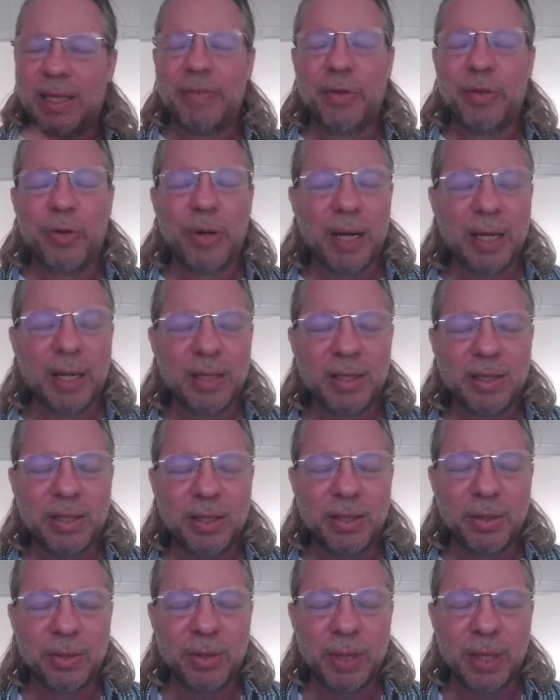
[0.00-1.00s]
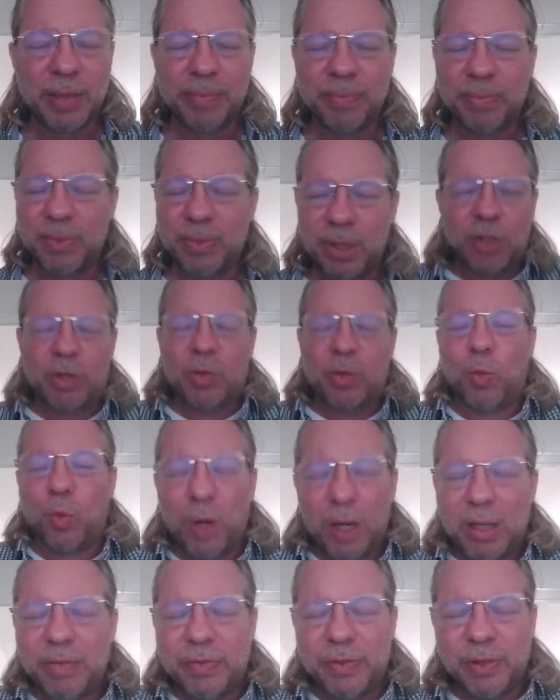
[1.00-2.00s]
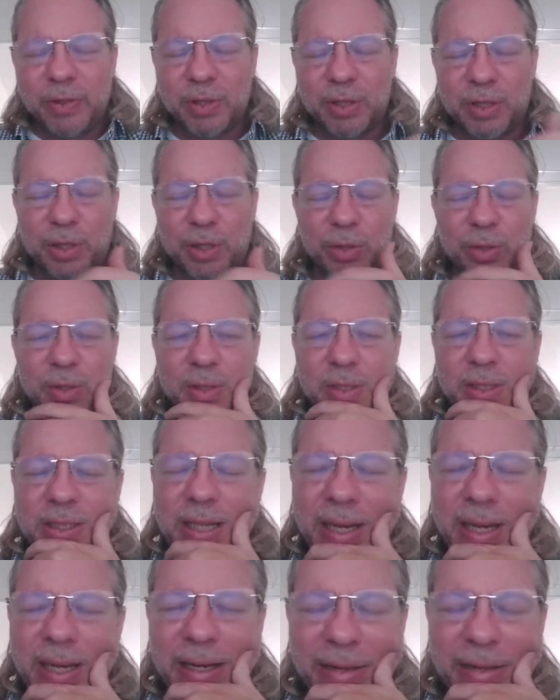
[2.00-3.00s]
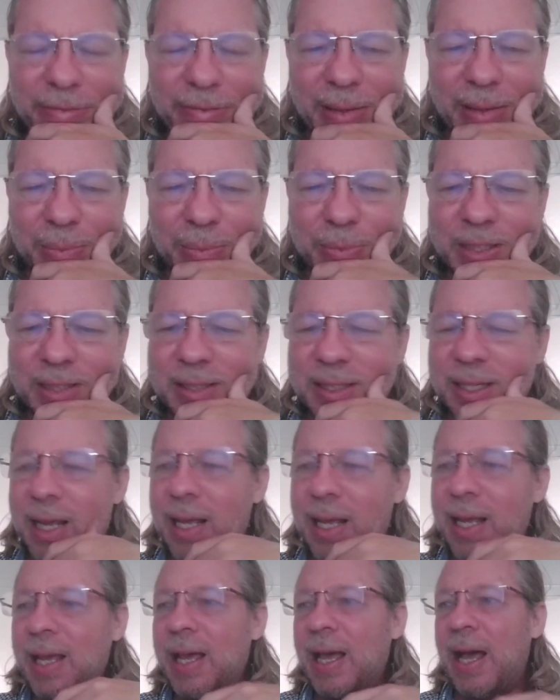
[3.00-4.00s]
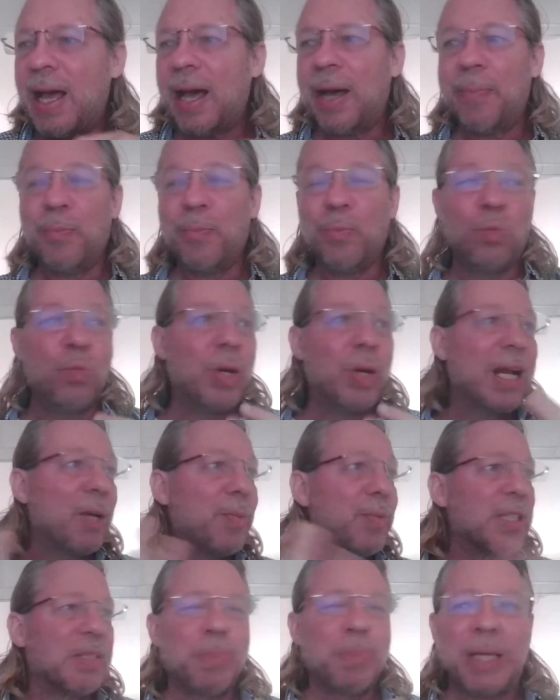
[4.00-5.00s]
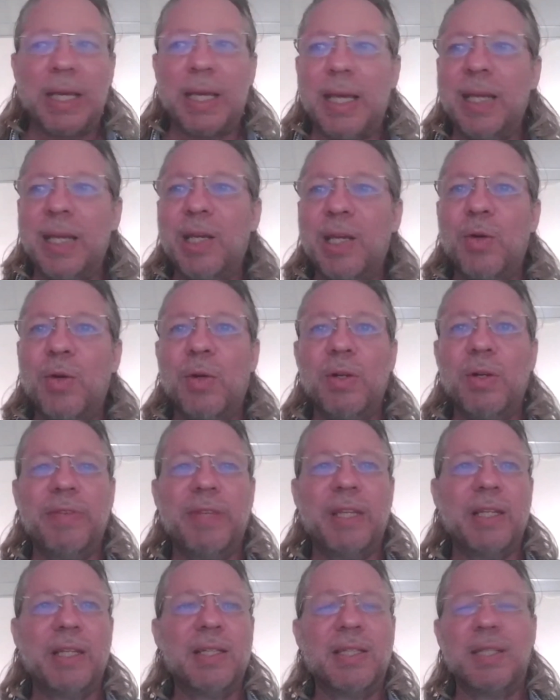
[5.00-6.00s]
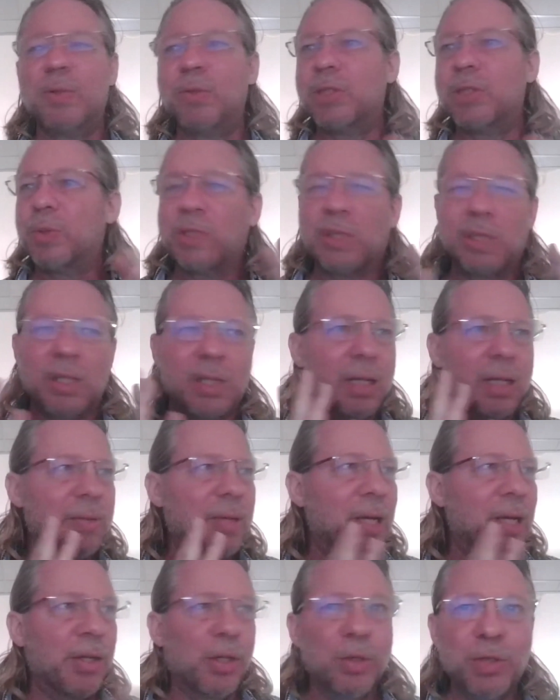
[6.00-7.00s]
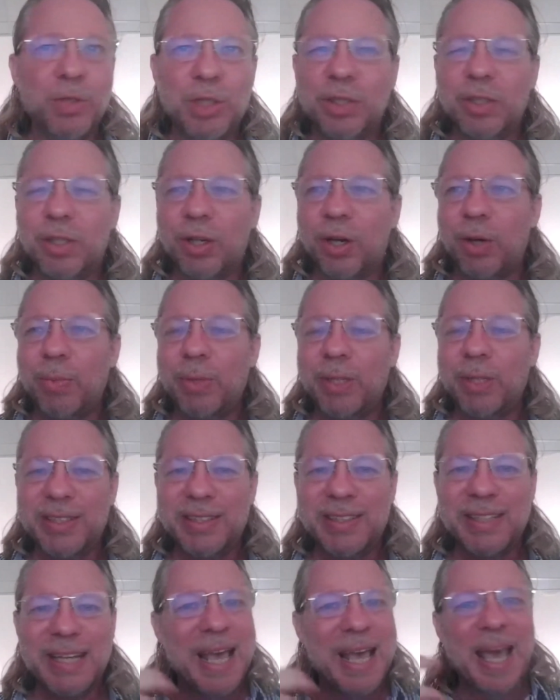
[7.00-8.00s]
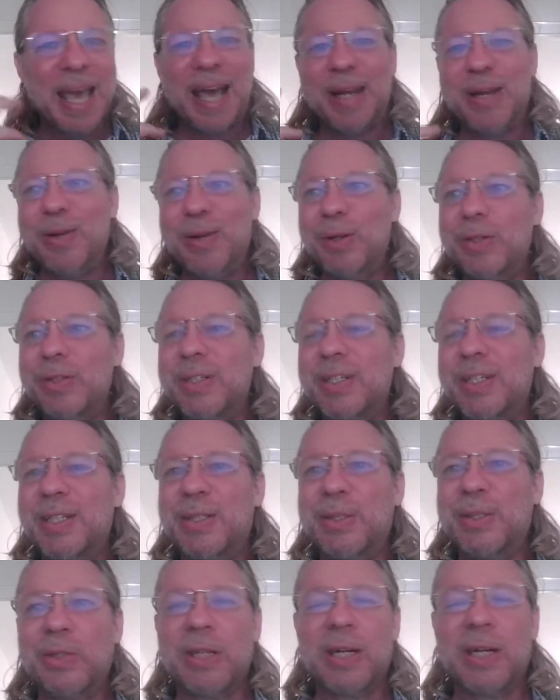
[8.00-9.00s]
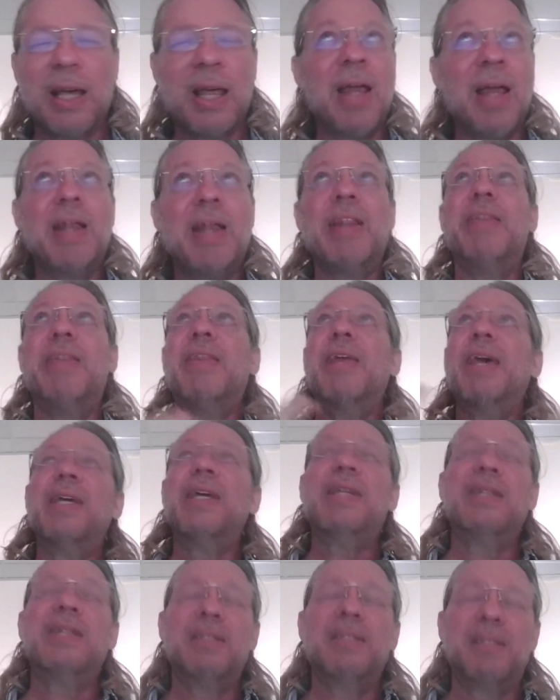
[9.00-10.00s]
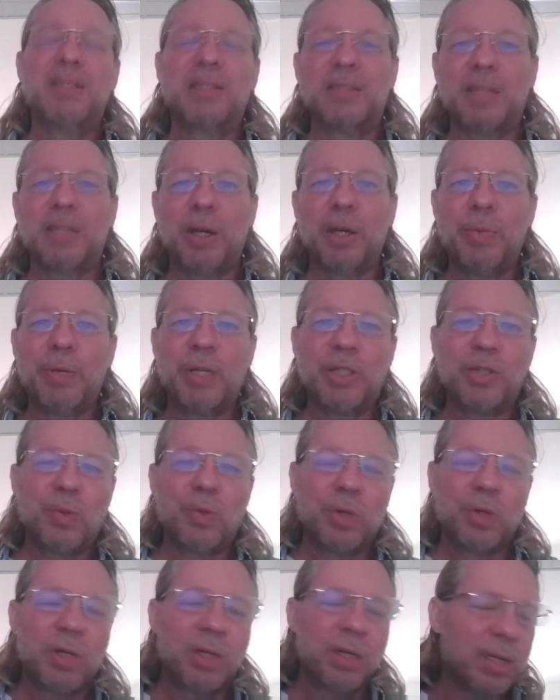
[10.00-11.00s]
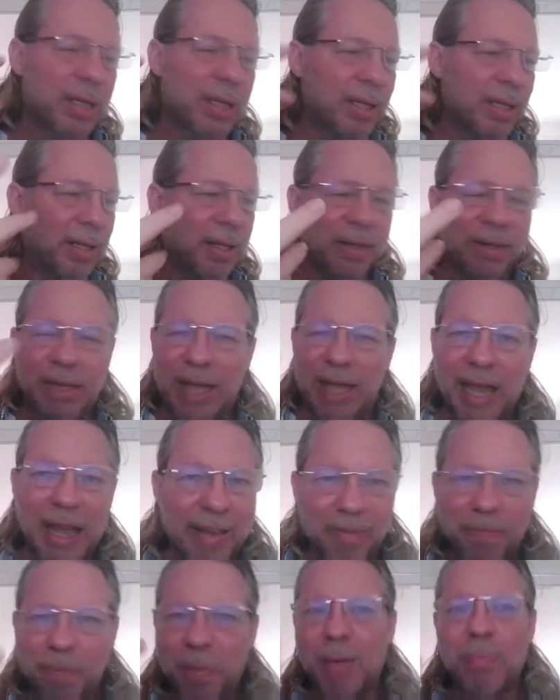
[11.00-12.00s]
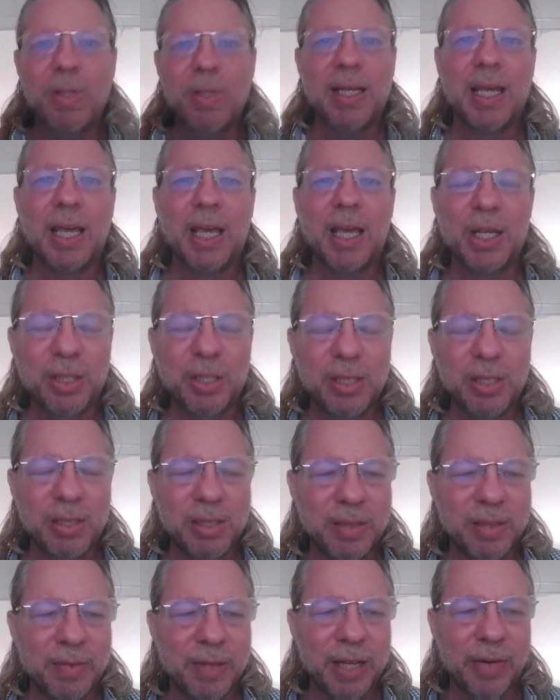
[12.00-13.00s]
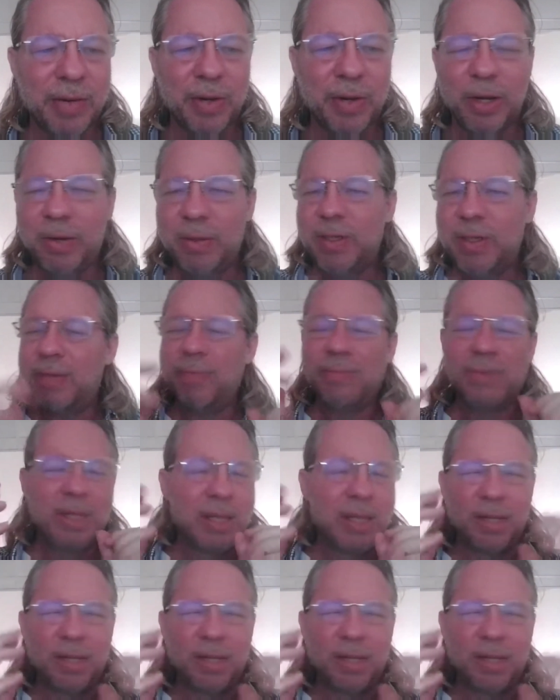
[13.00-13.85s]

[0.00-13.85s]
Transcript: give credit to the wonderful students that have helped us. When I was beginning all of this, there was Anuja Thomas and Noor Kadora. They did so much work, and they have publications of their own, and